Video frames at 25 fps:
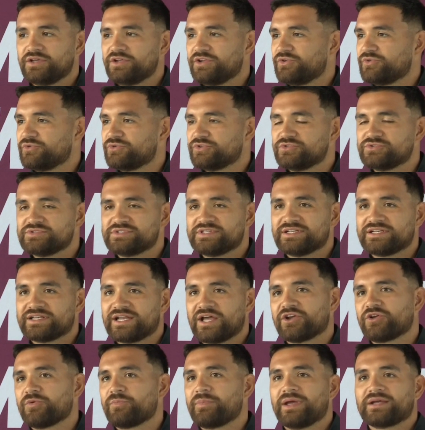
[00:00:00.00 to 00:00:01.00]
you lose it,
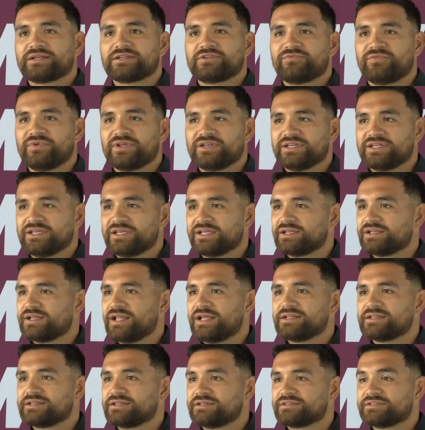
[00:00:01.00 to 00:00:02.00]
now you're back defending, and
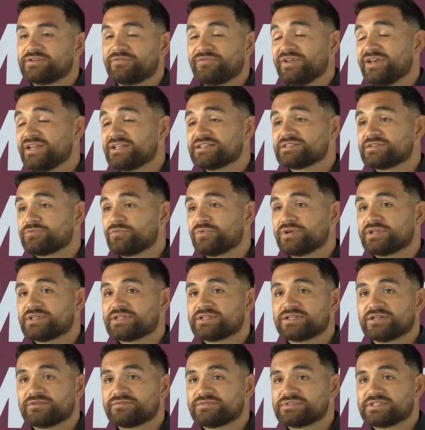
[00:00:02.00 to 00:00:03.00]
that defending is one of
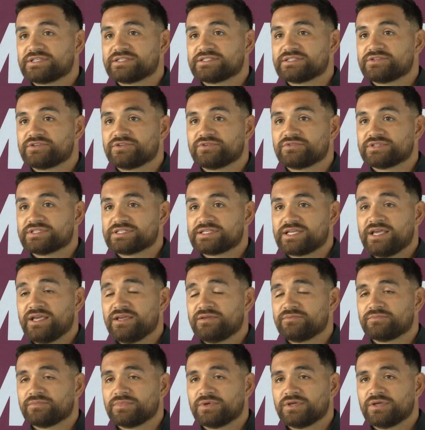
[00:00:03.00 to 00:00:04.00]
the toughest things to do in this game.